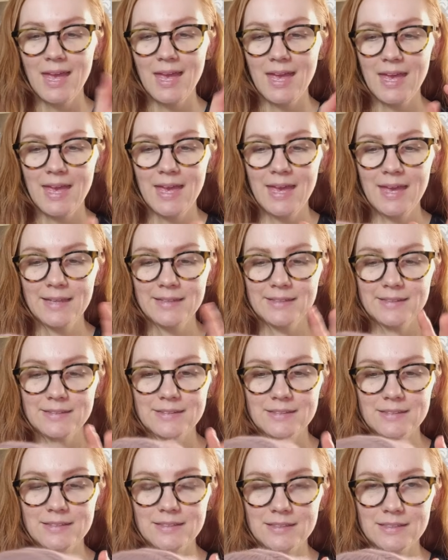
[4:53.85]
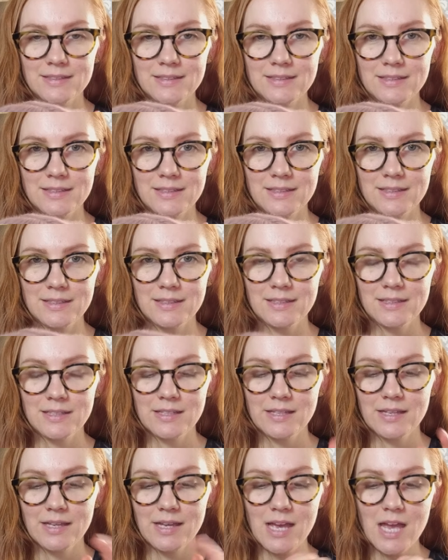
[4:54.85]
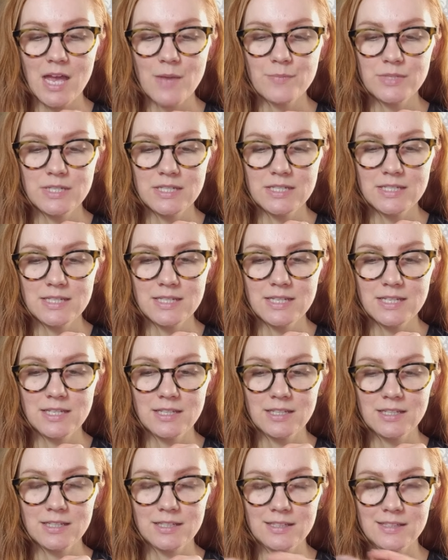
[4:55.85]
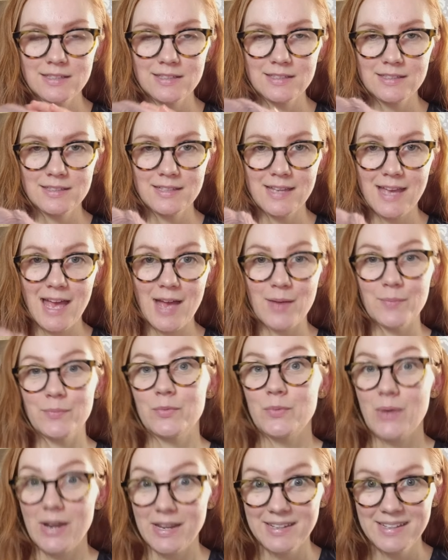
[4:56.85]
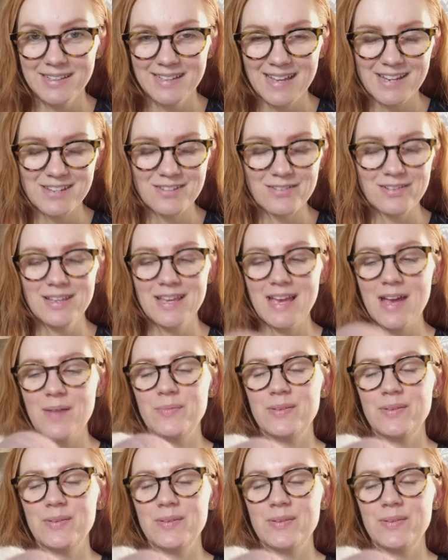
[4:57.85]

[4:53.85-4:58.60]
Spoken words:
And I'm knitting, I'm ready actually.